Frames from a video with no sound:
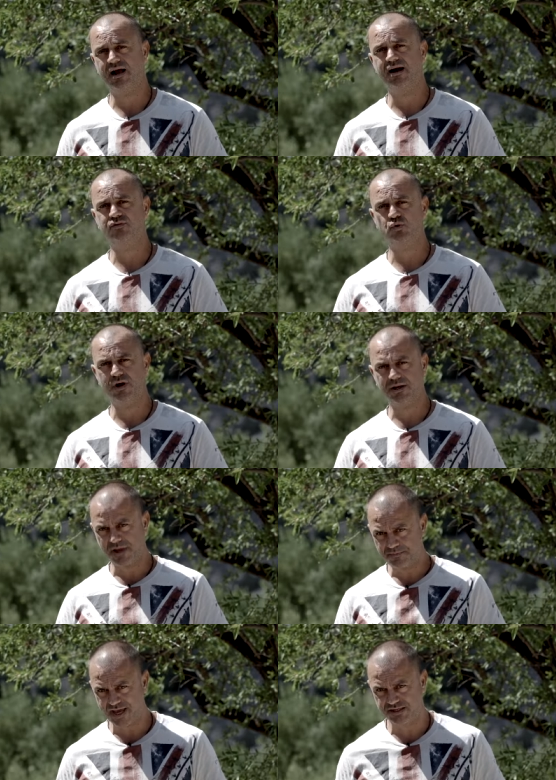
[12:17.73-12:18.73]
I have to work
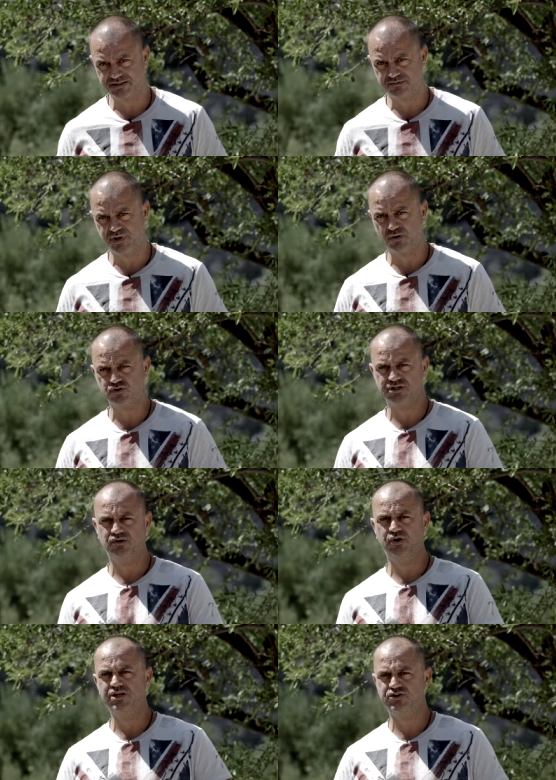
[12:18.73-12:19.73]
my page because the
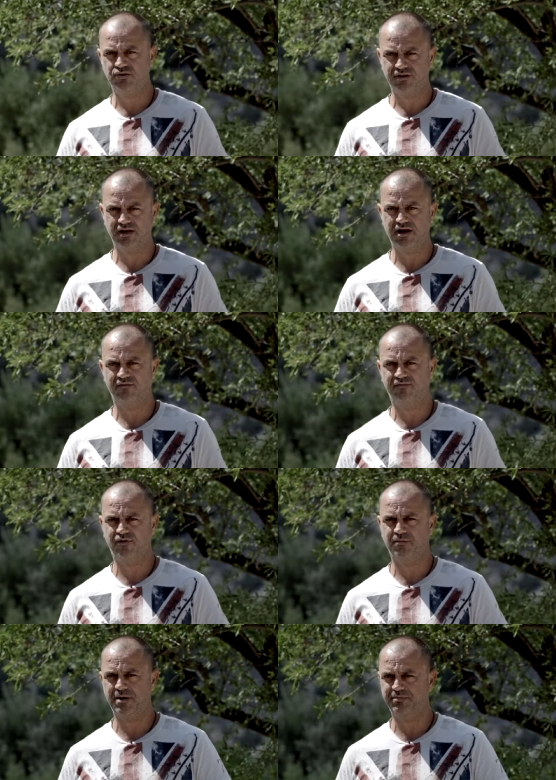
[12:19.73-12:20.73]
donation they come
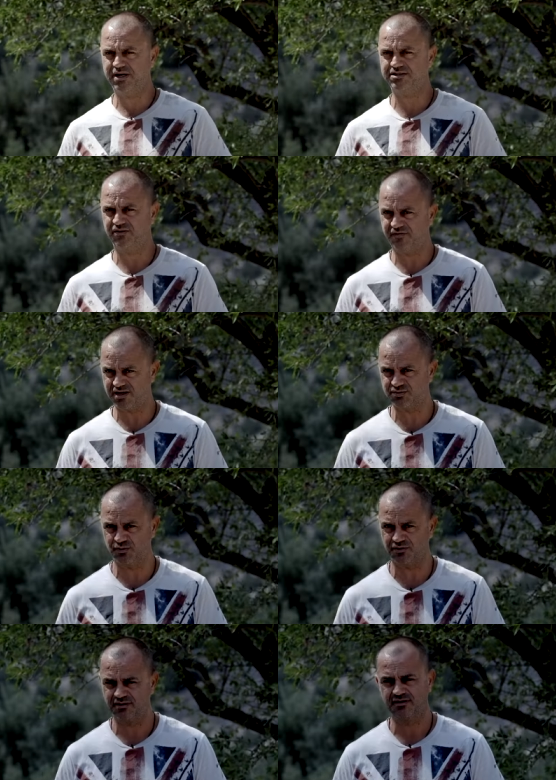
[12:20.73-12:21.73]
for my page in Facebook.